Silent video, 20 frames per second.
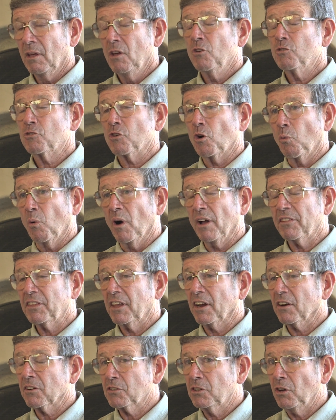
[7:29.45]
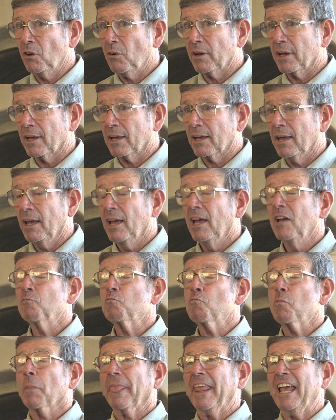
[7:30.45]
So what they're doing
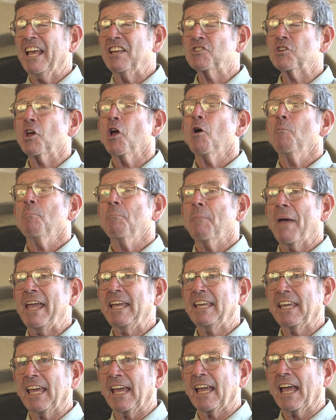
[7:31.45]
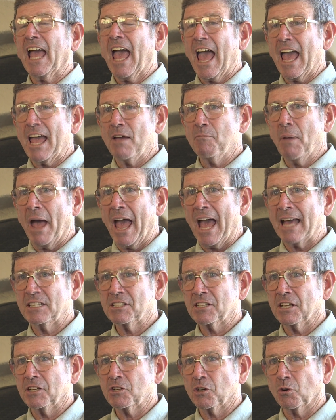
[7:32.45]
is making a bad
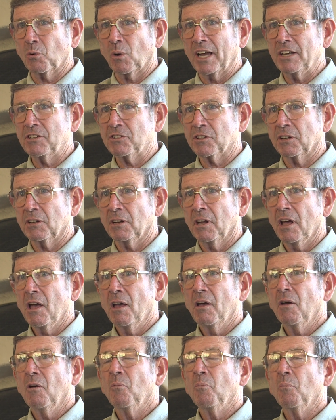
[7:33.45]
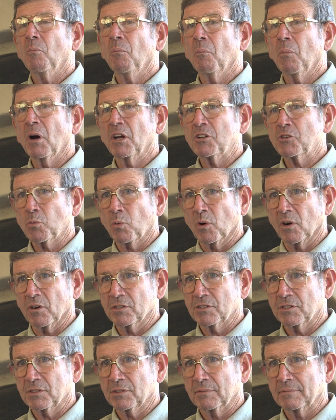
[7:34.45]
situation much
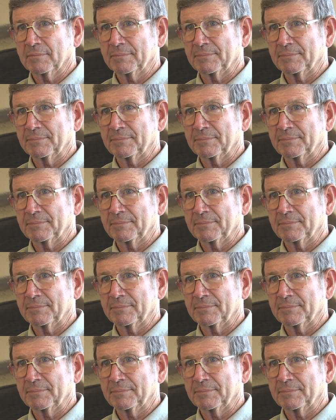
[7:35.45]
worse.